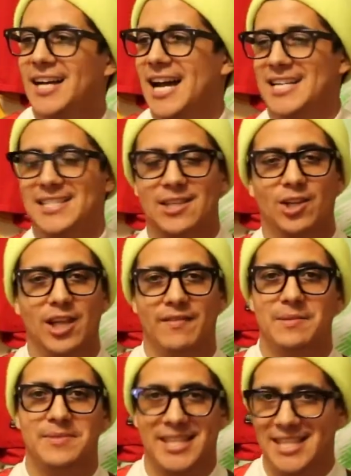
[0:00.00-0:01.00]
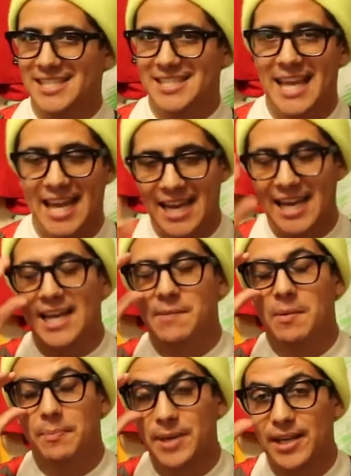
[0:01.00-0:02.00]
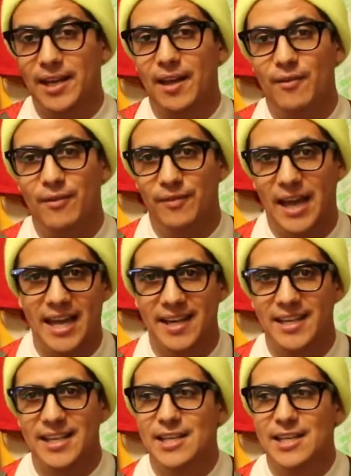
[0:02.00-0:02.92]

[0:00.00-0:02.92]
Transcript: I still love them to this day, and I'm a big fan.